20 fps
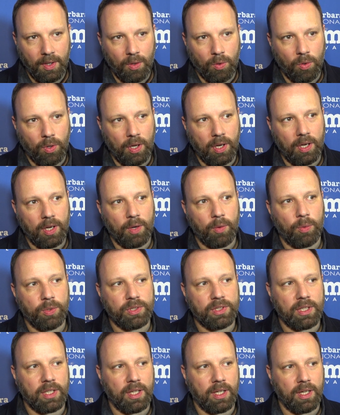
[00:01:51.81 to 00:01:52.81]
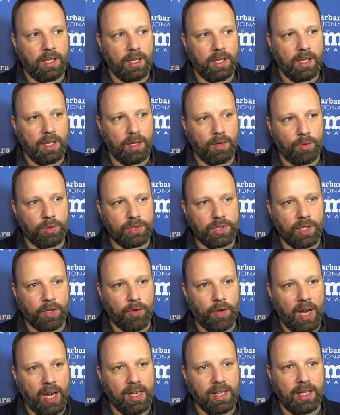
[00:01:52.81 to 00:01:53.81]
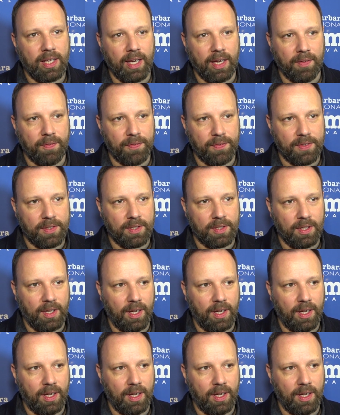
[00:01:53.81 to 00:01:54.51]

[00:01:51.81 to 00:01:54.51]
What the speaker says: Well, it was a great gift.